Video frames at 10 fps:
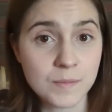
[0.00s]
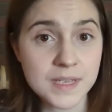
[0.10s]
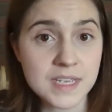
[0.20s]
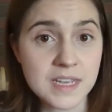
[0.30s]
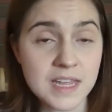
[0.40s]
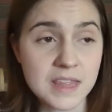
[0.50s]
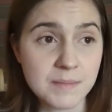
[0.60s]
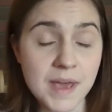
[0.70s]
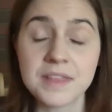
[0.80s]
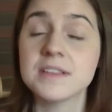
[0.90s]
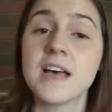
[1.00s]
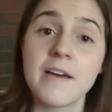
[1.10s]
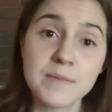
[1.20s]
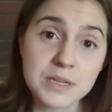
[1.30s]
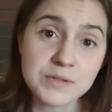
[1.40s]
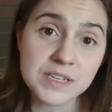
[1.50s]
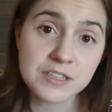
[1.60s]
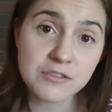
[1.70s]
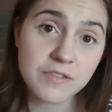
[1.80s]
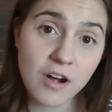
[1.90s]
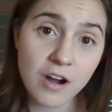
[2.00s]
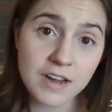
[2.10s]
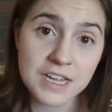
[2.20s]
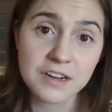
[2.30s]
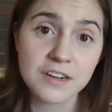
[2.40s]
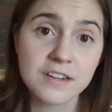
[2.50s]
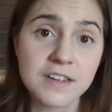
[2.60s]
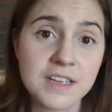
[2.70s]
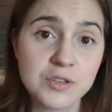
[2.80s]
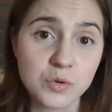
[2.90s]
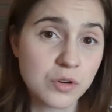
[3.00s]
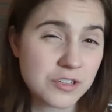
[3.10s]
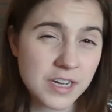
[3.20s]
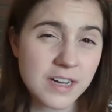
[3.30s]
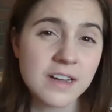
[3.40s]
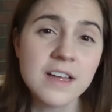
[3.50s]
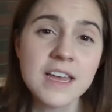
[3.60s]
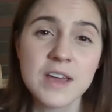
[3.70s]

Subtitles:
for me in the methods I've been using so far here in Georgia.